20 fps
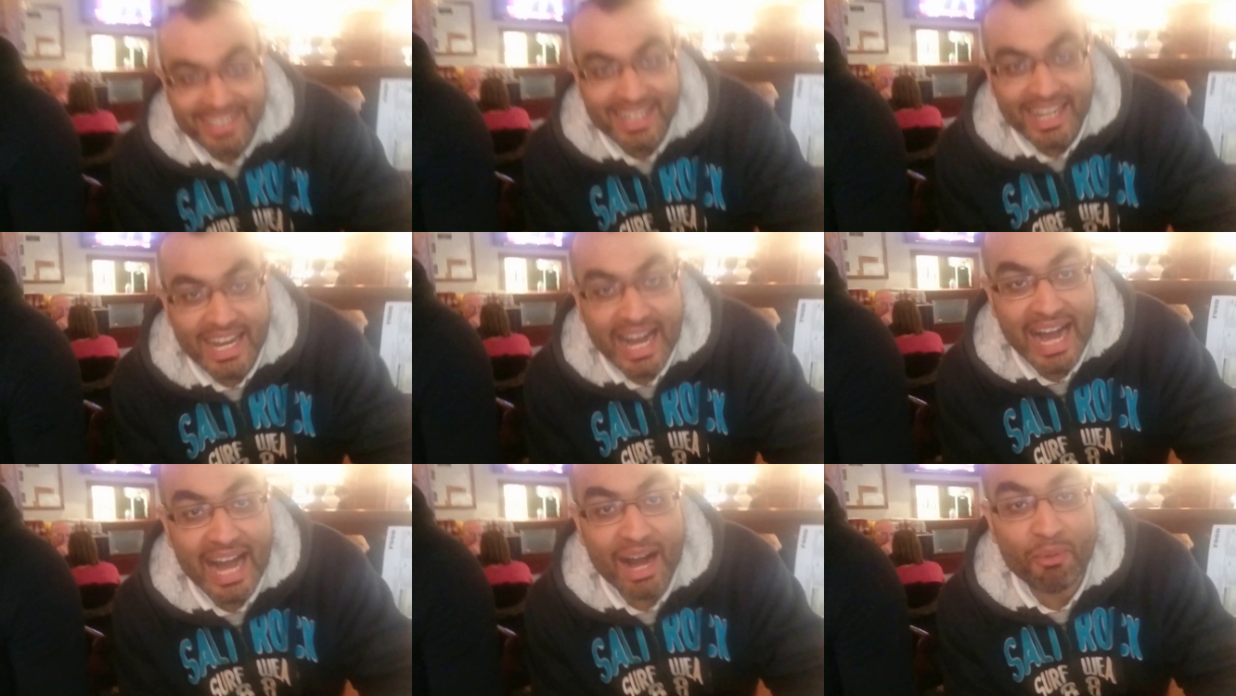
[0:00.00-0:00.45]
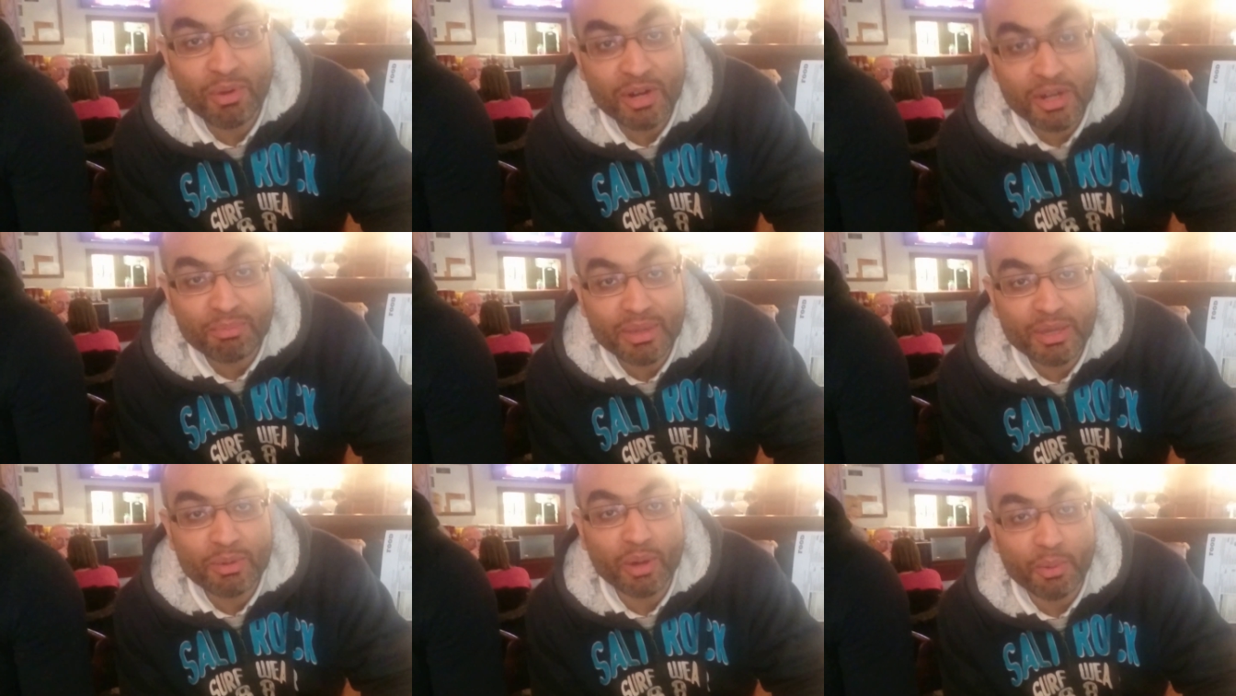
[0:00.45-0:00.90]
Don't you, I want to
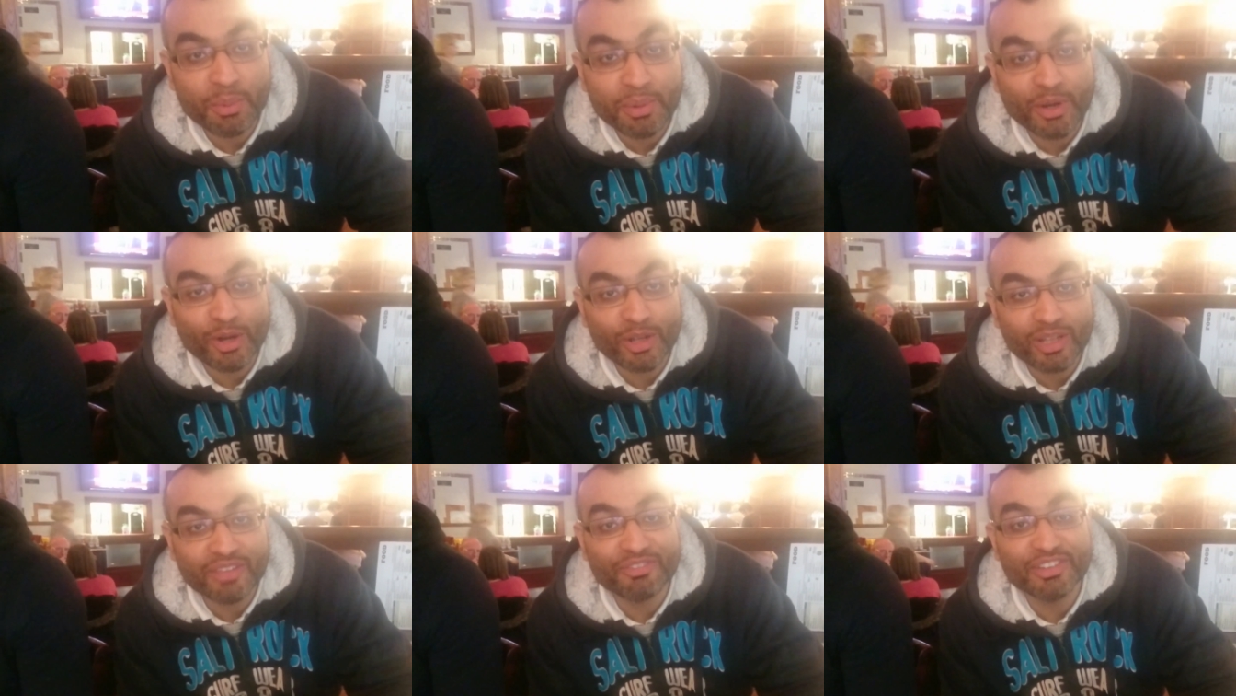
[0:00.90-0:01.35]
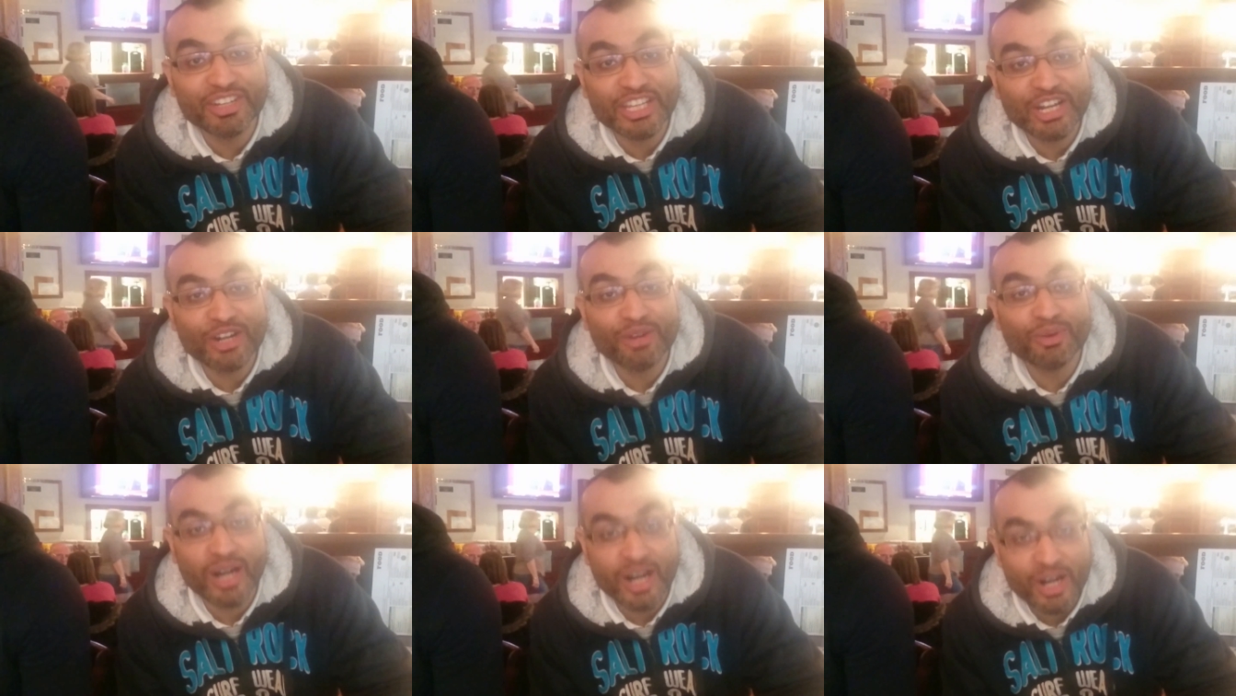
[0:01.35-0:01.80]
be what we call the video
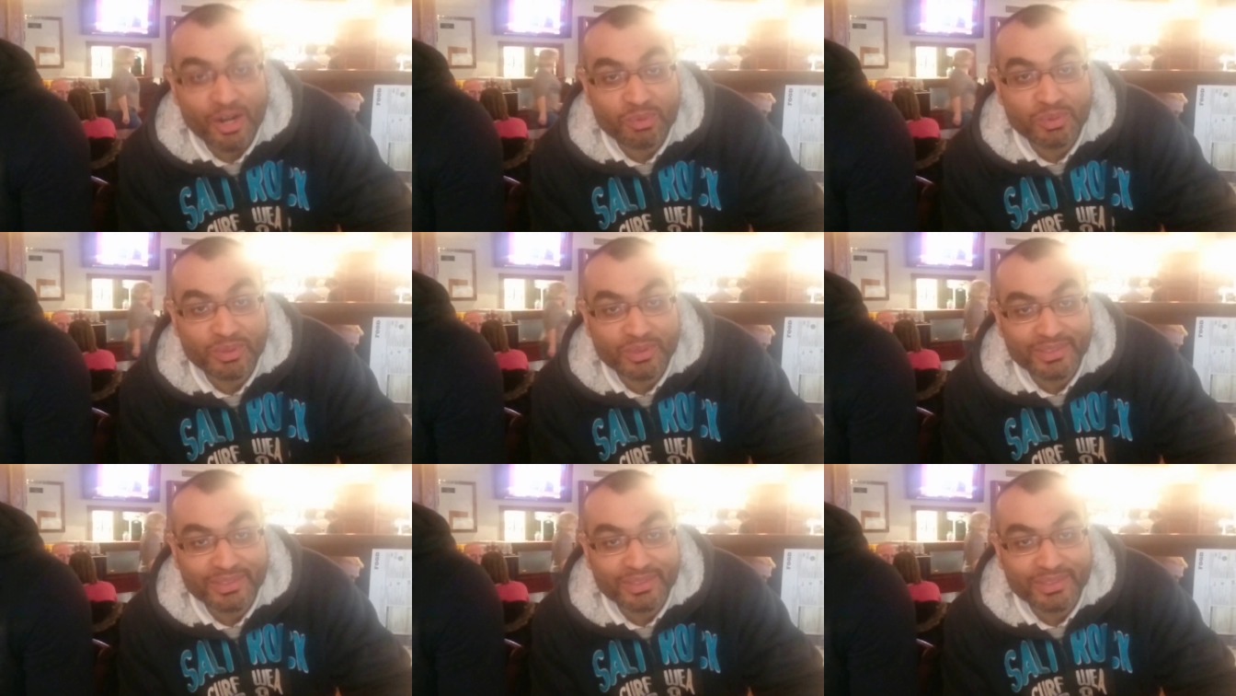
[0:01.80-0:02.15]
hoe.